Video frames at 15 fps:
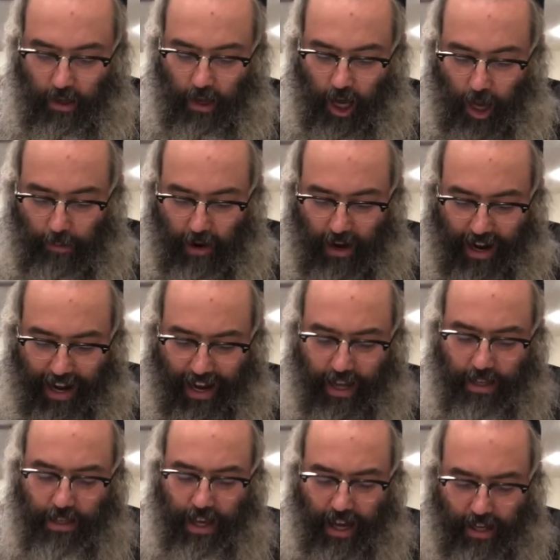Amar
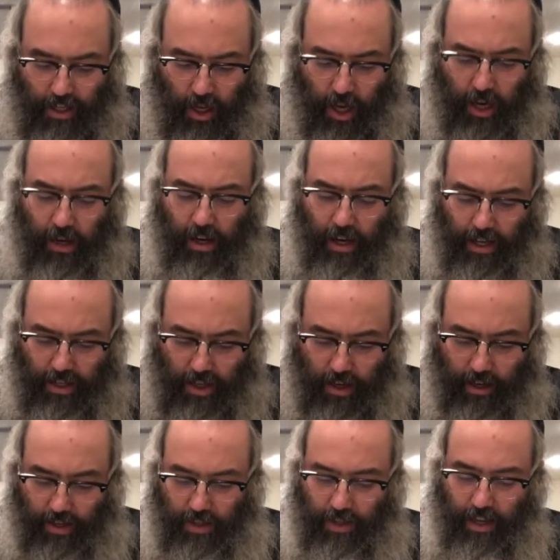Az HaTorah
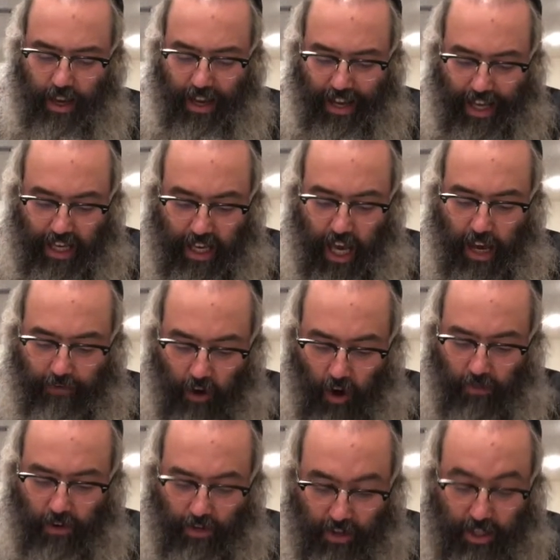Hazois, he gave
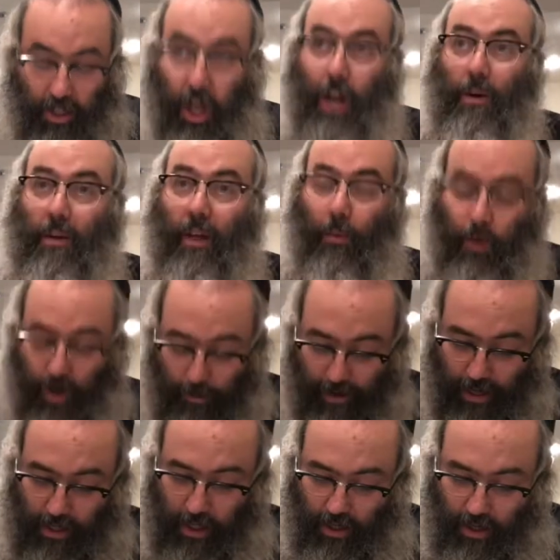over this Torah that we're
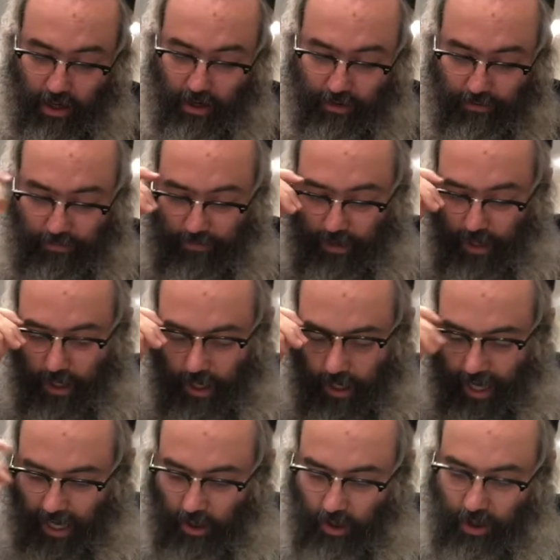about to learn,
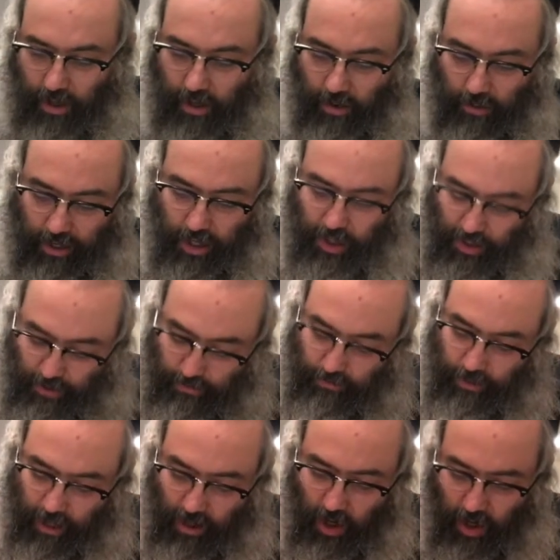Akrukta, which is
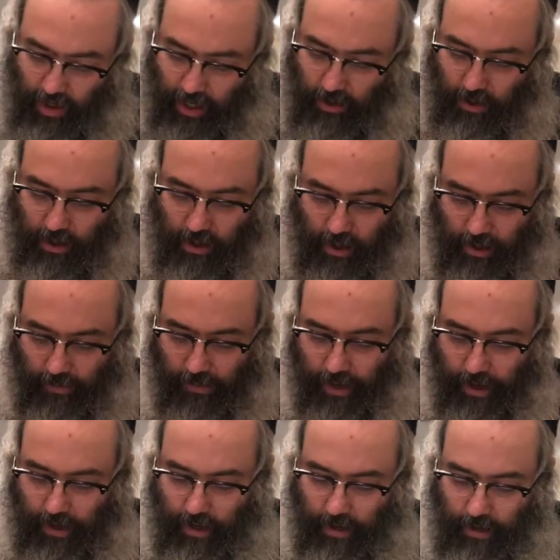called Akrukta,
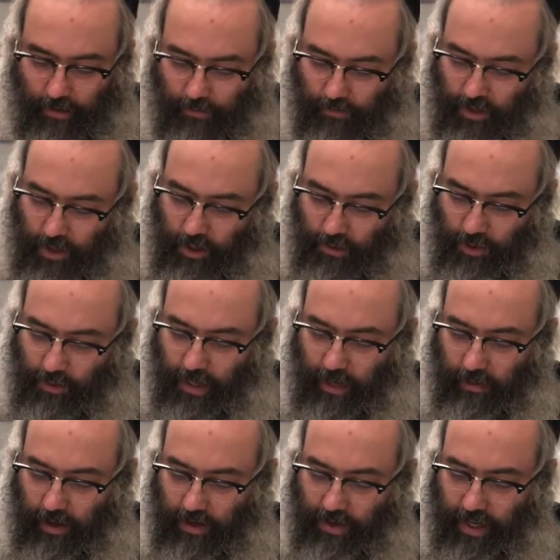which we'll speak about
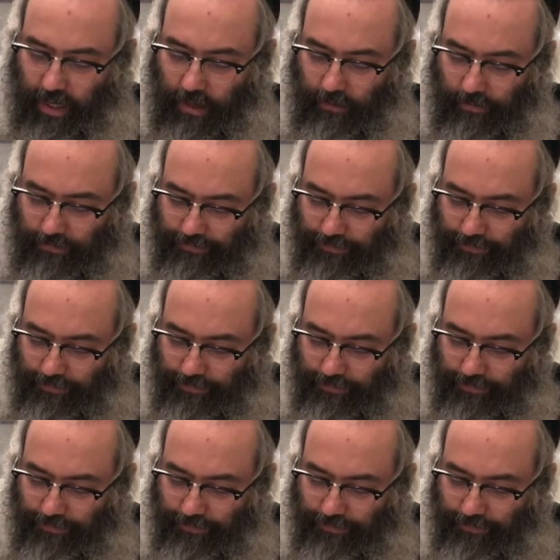in a second.